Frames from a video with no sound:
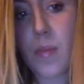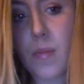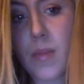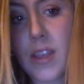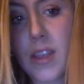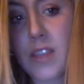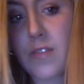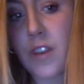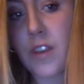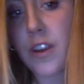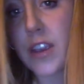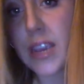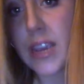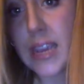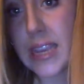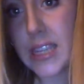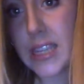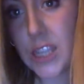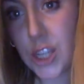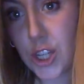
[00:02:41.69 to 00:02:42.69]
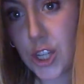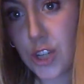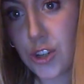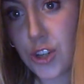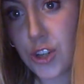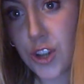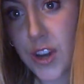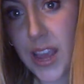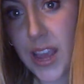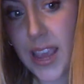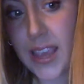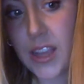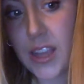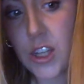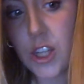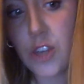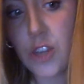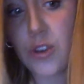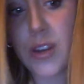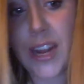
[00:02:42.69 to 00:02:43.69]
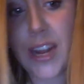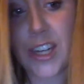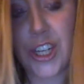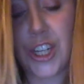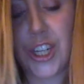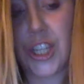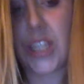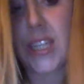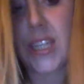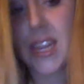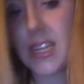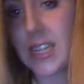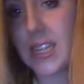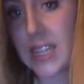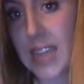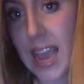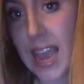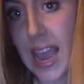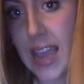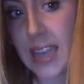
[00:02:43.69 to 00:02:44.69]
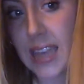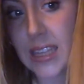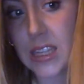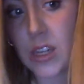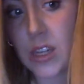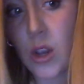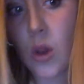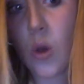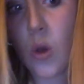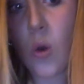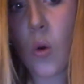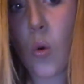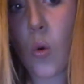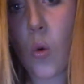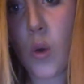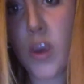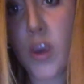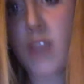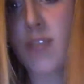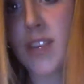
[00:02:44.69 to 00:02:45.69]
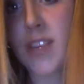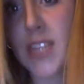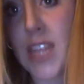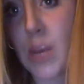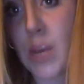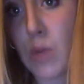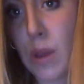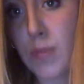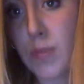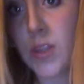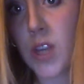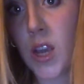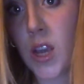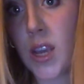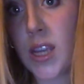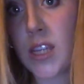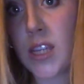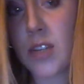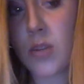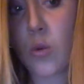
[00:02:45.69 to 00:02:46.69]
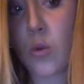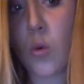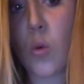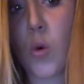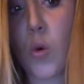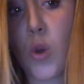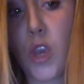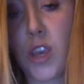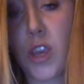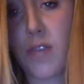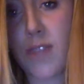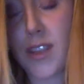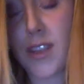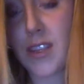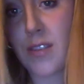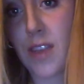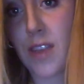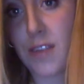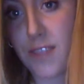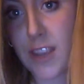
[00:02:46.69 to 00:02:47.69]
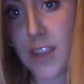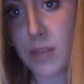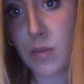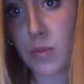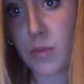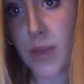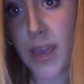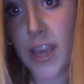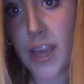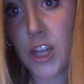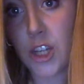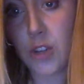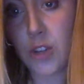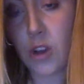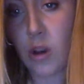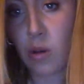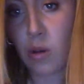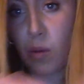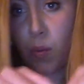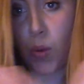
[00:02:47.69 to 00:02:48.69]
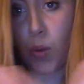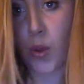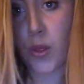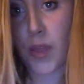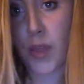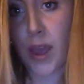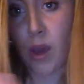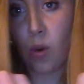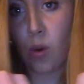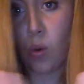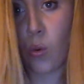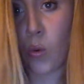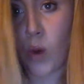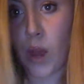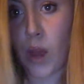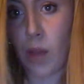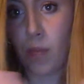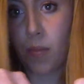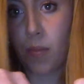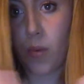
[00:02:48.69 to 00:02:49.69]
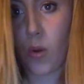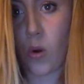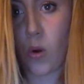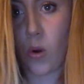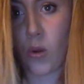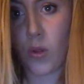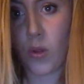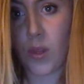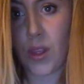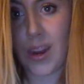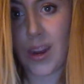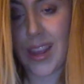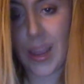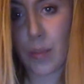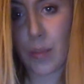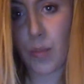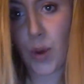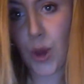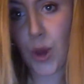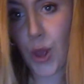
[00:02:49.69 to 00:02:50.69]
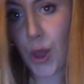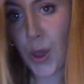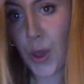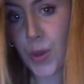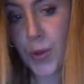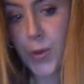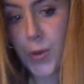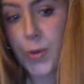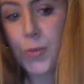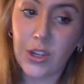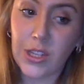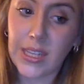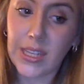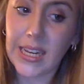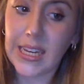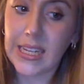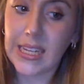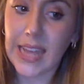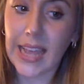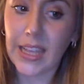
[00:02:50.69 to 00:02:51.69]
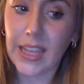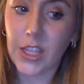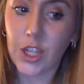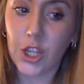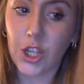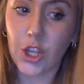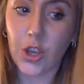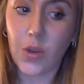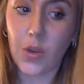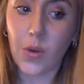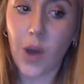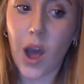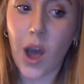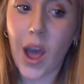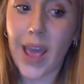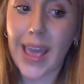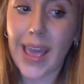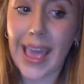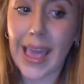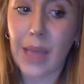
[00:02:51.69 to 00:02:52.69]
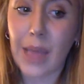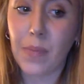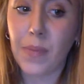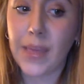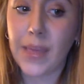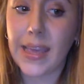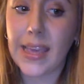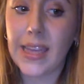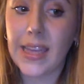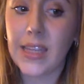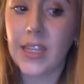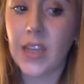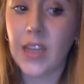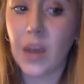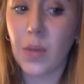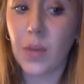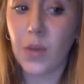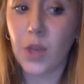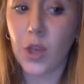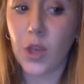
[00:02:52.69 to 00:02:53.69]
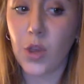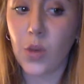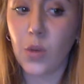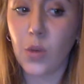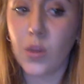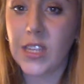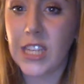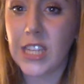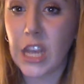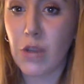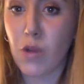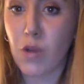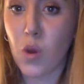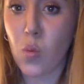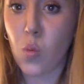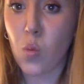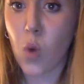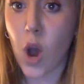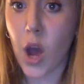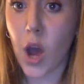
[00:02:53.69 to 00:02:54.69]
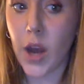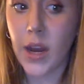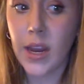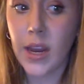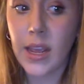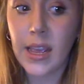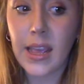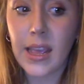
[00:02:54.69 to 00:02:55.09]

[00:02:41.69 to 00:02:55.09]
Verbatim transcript: It's very easy to donate. You can actually just send a text or you can visit their website or you can visit their Facebook page. So I will put that all up on the link below. You can send a text to IAPW01